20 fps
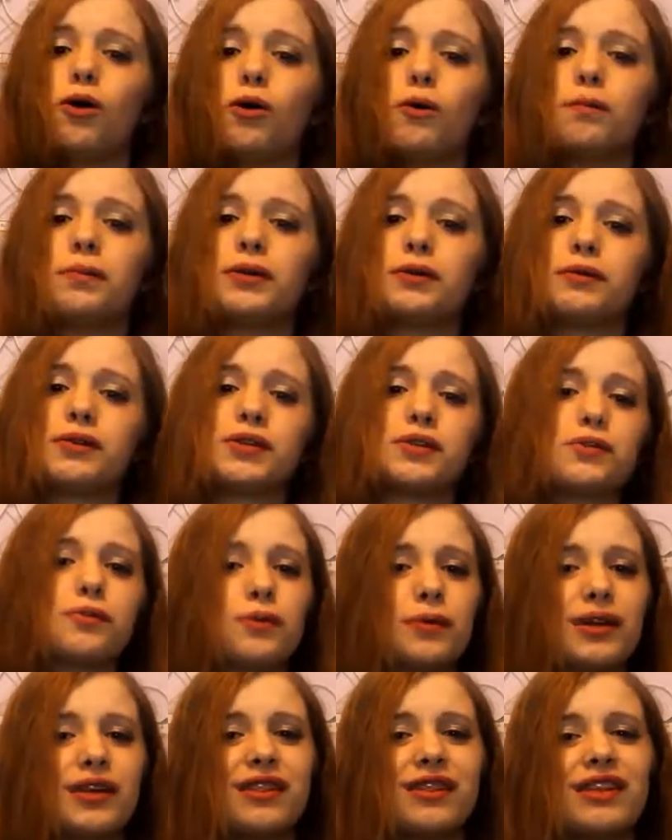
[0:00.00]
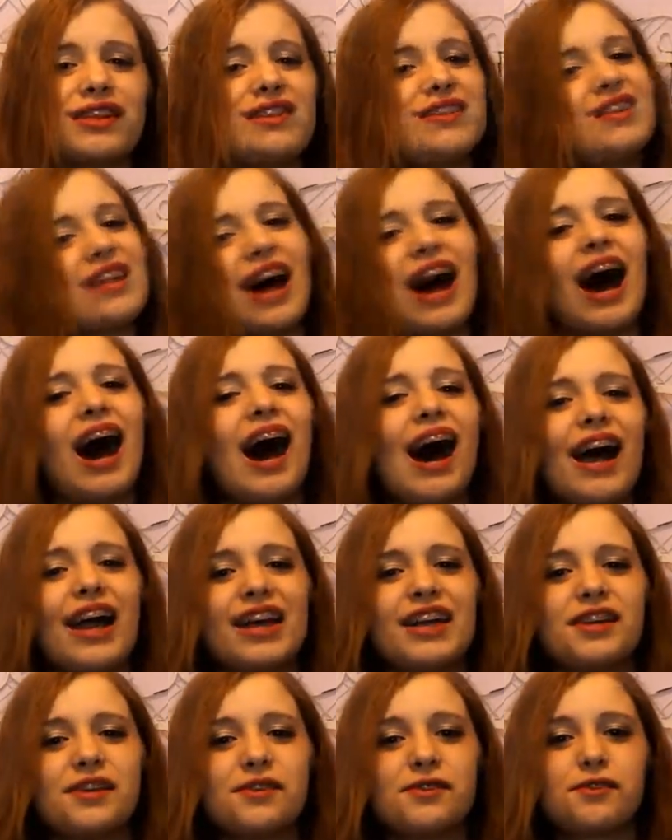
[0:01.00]
Hope you enjoyed this.
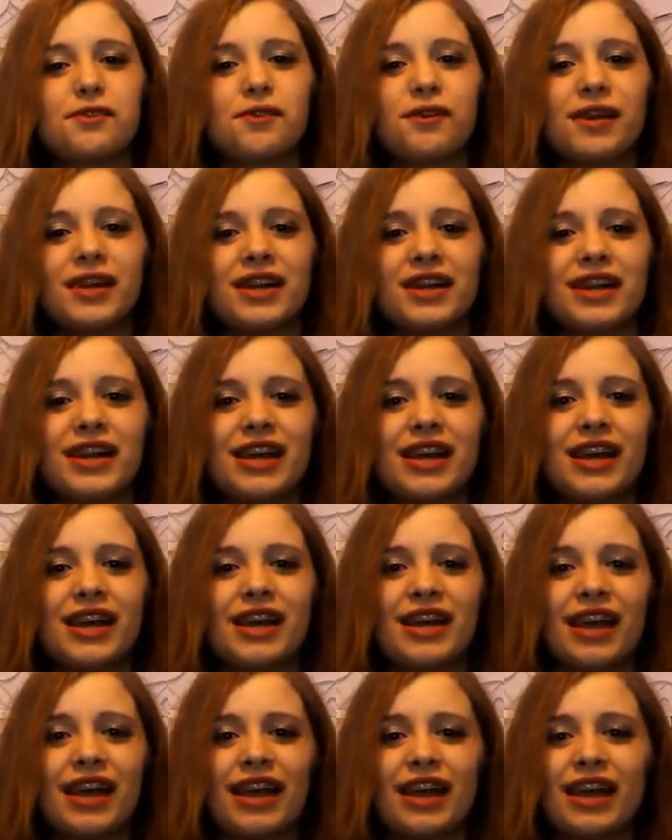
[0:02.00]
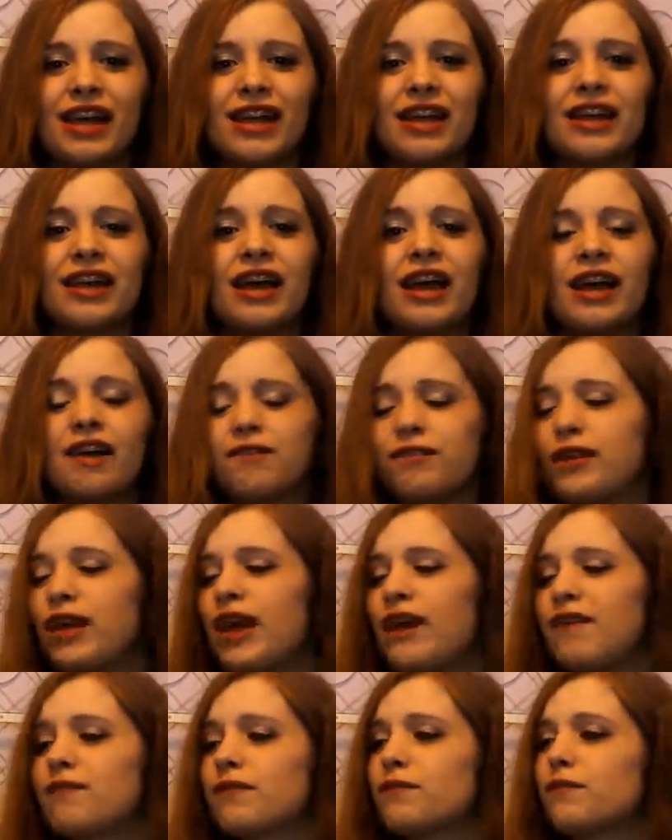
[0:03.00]
I enjoyed it. And if you
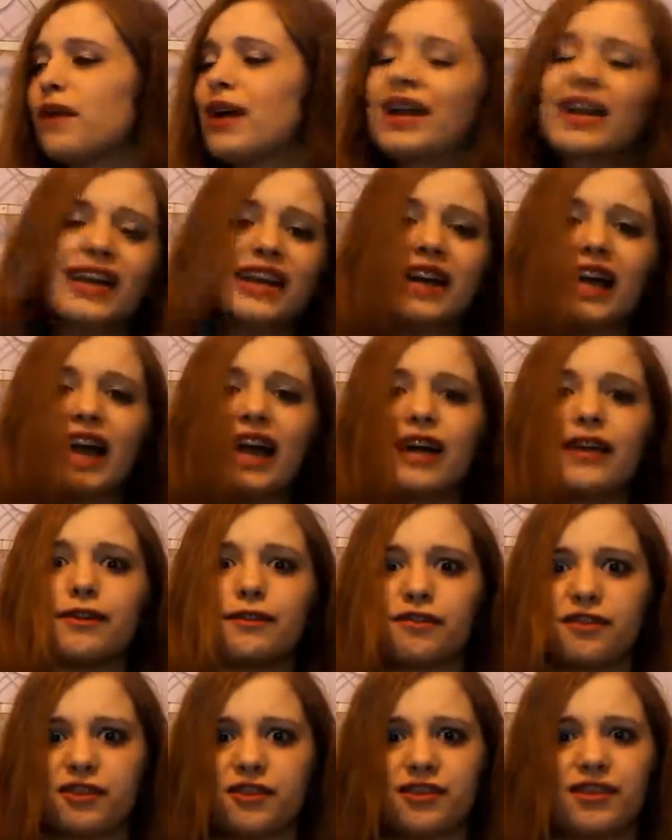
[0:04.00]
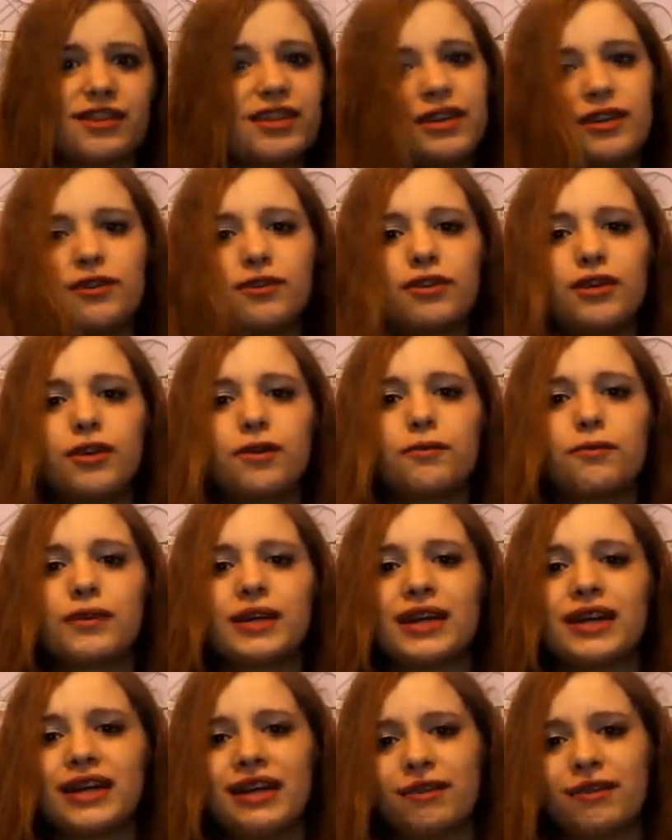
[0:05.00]
haven't read it yet, you should still go read